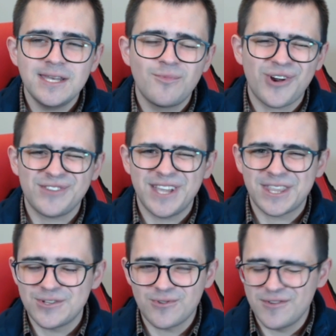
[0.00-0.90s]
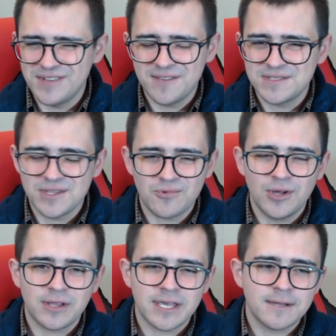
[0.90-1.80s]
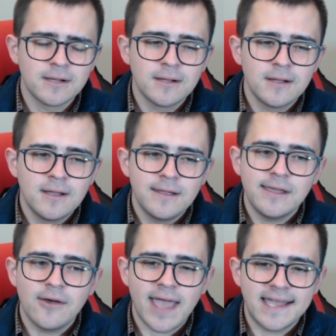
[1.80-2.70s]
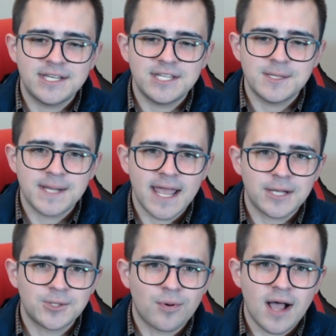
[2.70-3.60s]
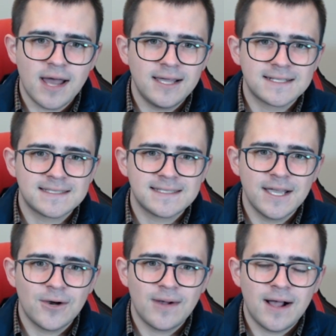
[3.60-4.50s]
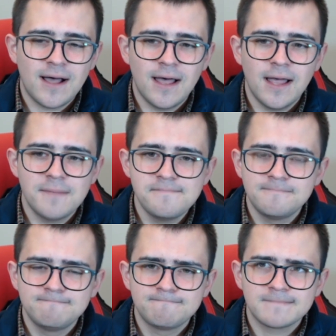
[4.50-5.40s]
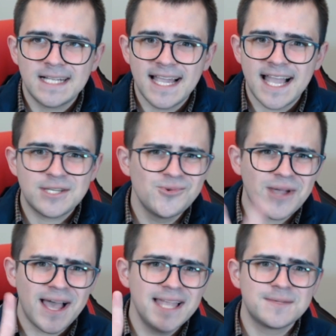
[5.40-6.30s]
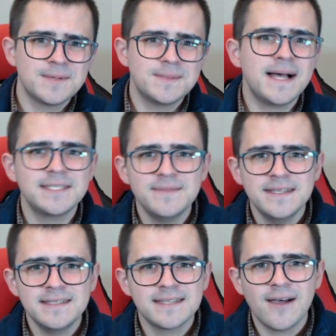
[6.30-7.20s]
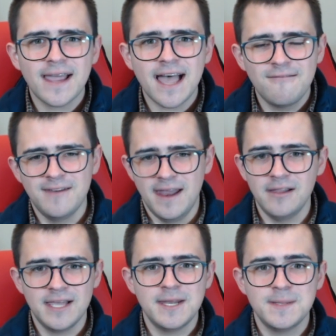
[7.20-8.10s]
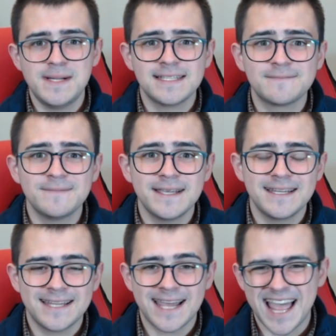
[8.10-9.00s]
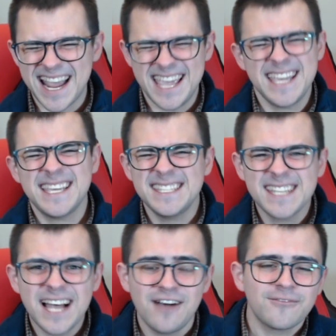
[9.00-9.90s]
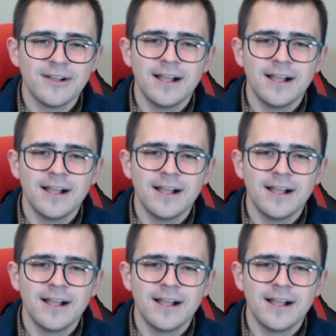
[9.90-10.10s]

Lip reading: more like the derivatives and the really, edgy financial products, I got two kinds of investments. I got vanilla investment and I got kinky stuff.